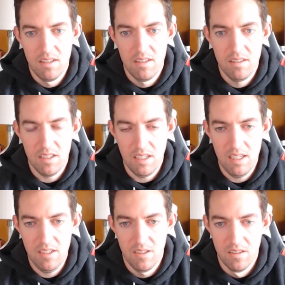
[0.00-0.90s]

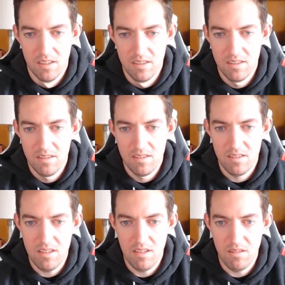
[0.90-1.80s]
Okay,
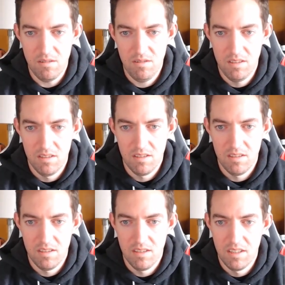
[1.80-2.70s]
so
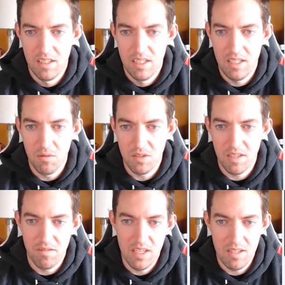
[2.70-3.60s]
he will
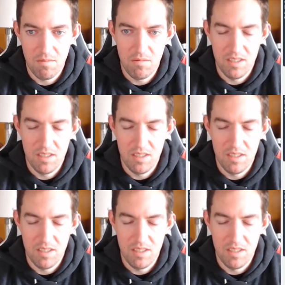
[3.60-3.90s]
give them